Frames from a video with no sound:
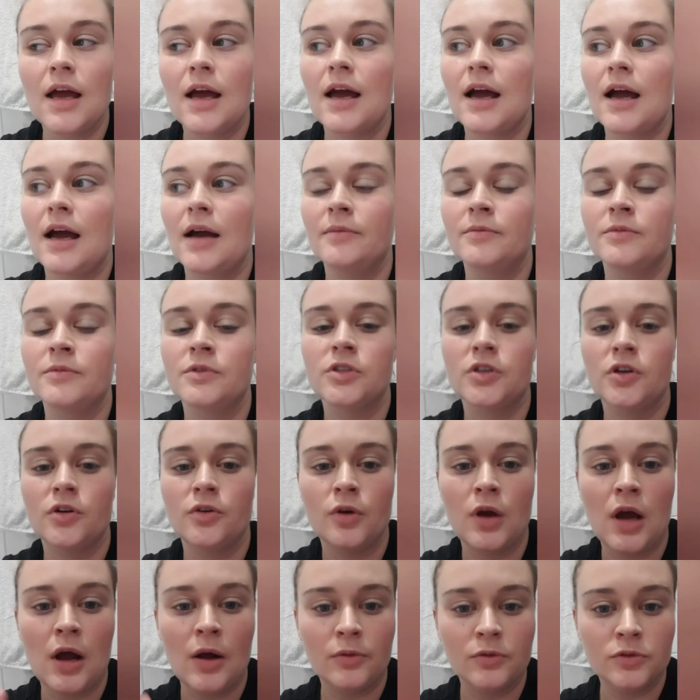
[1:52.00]
Um, so
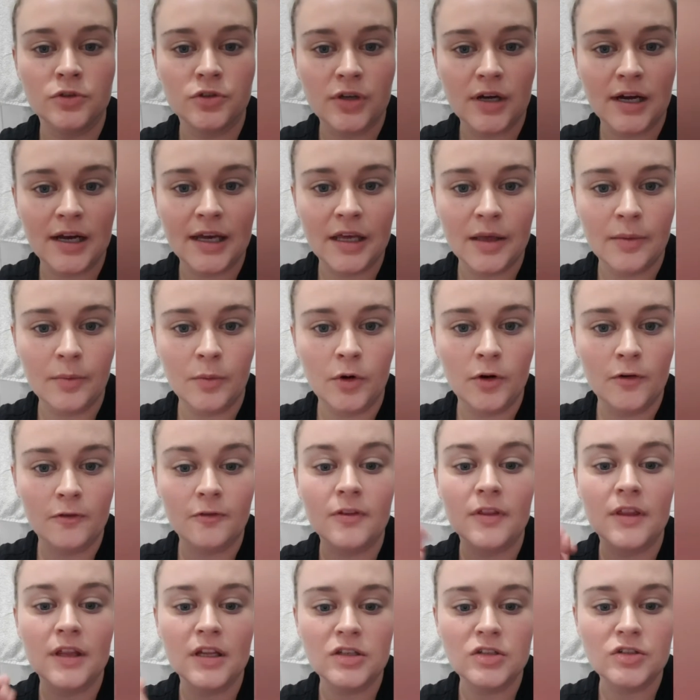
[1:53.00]
I will dry him off
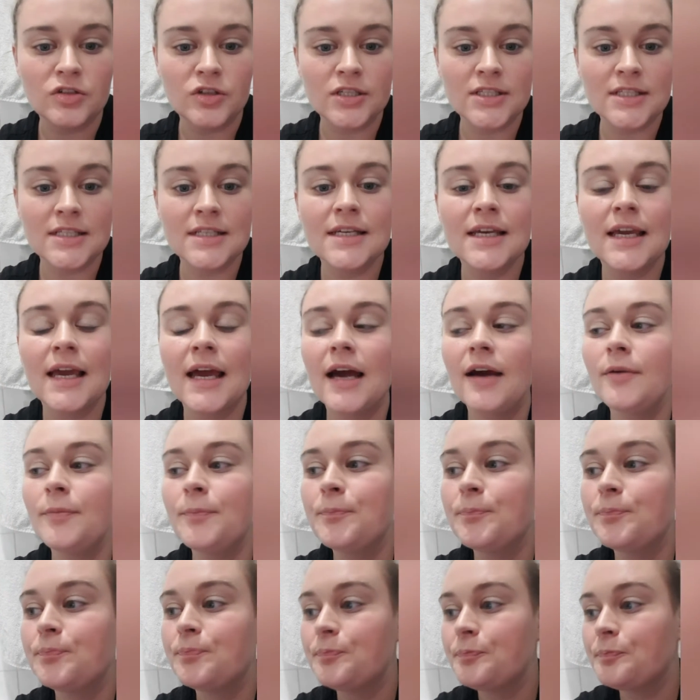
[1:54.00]
then dressing gown.
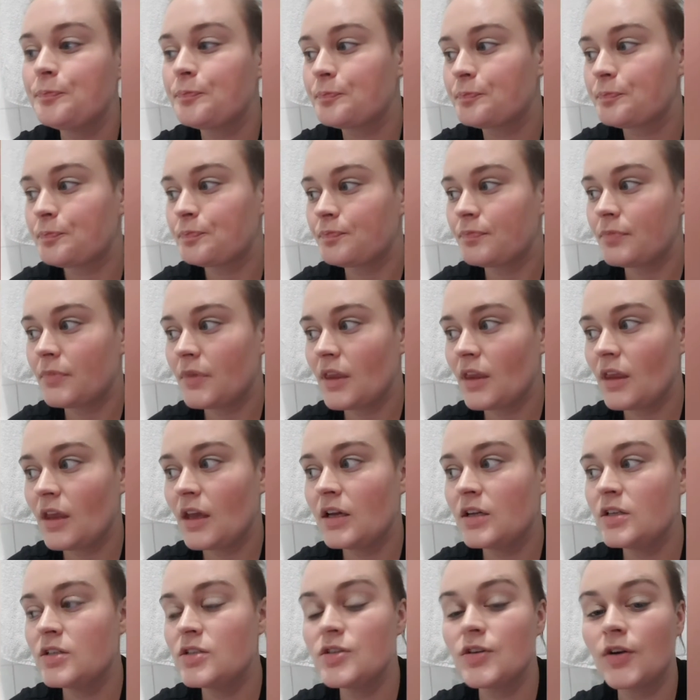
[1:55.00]

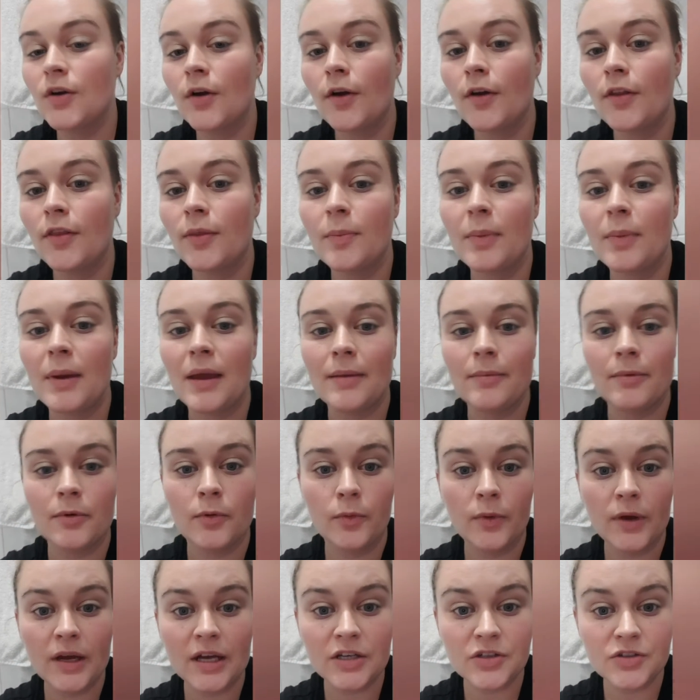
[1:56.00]
So the baby
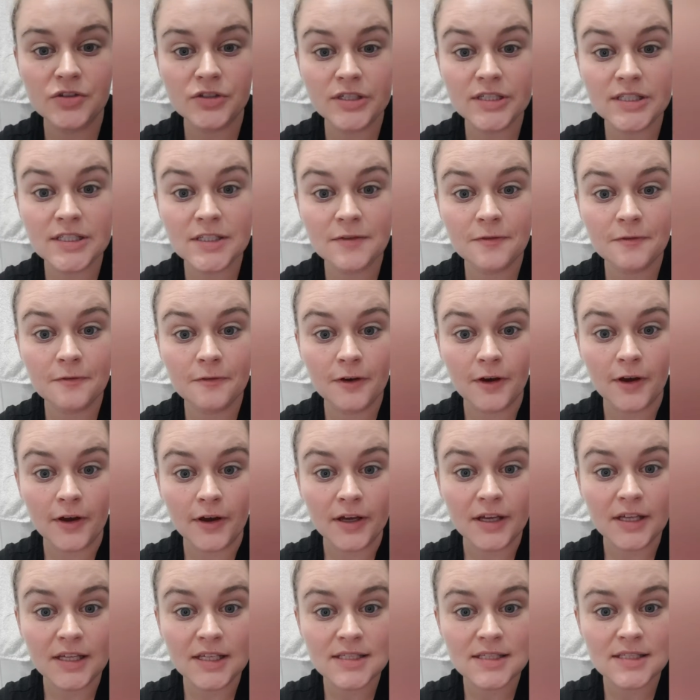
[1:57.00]
will get dressed
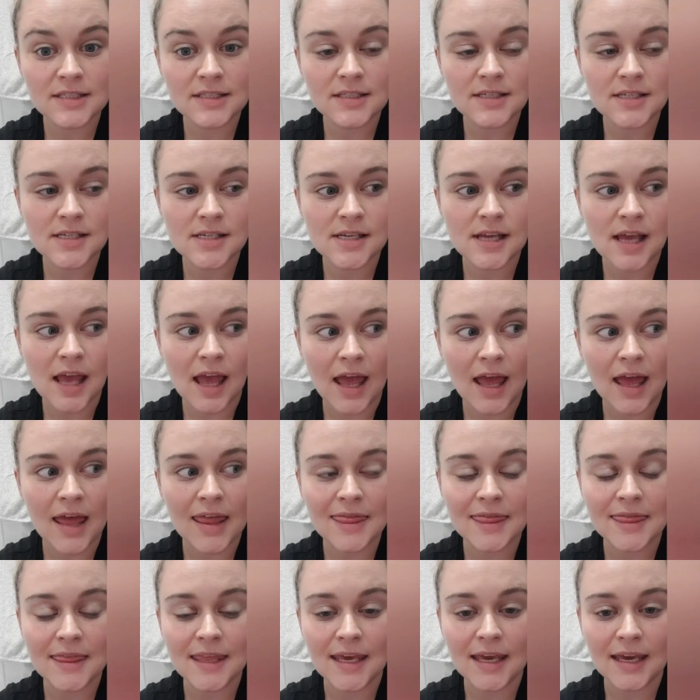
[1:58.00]
first
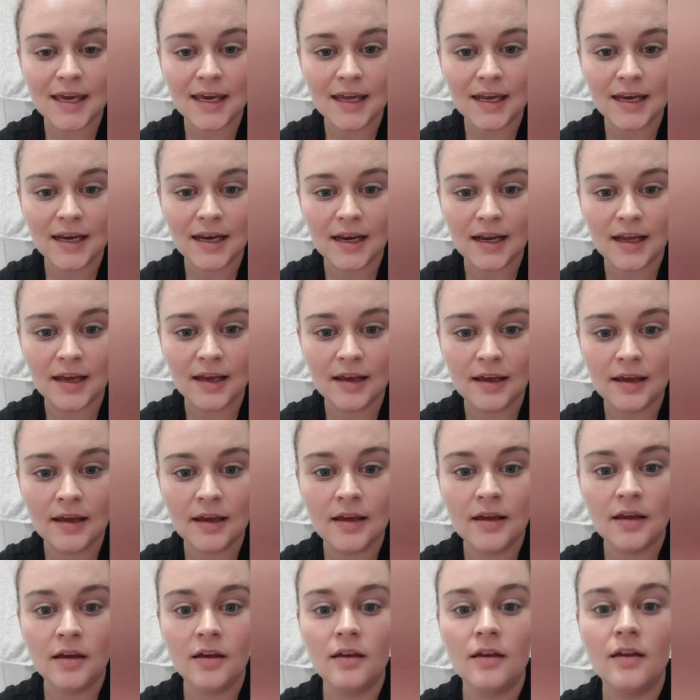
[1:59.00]
and then
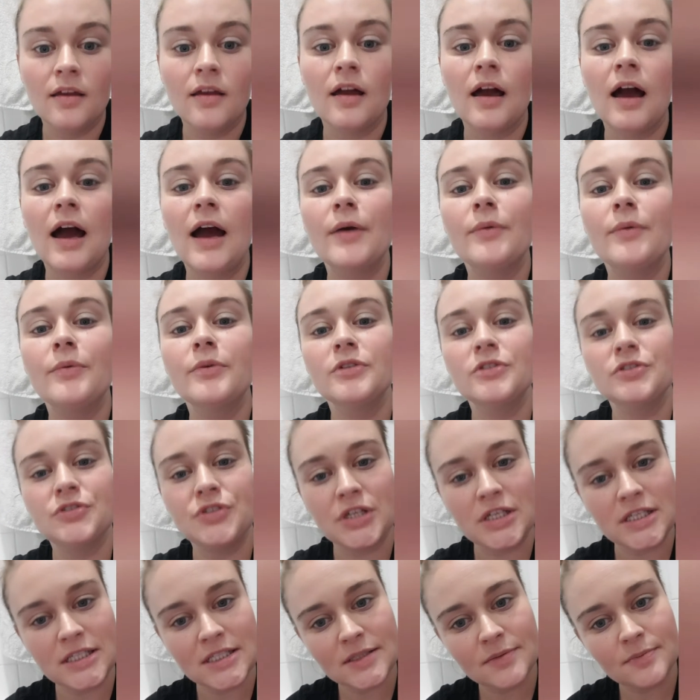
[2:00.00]
I will
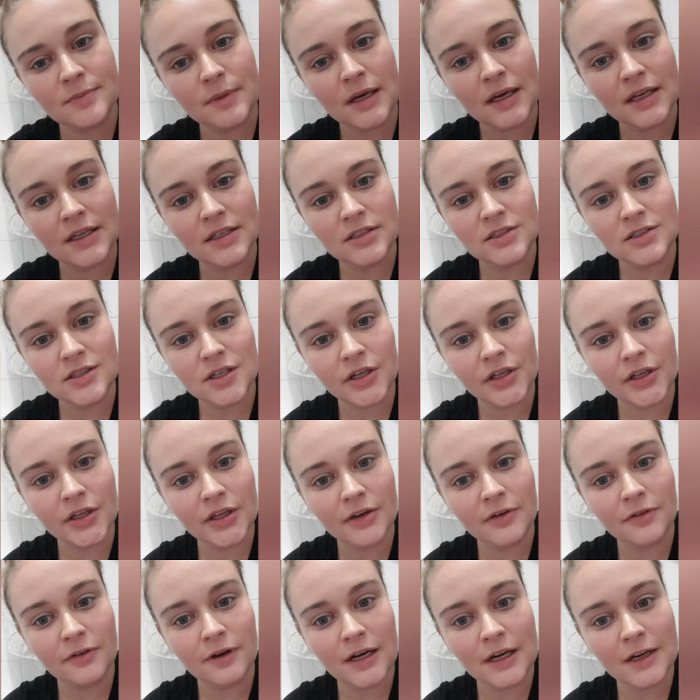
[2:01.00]
dress my
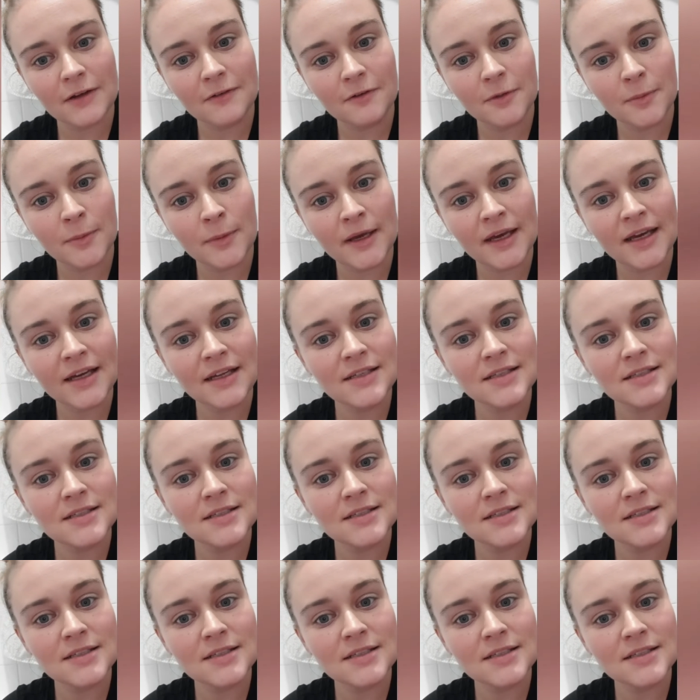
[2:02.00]
toddler ready for bed.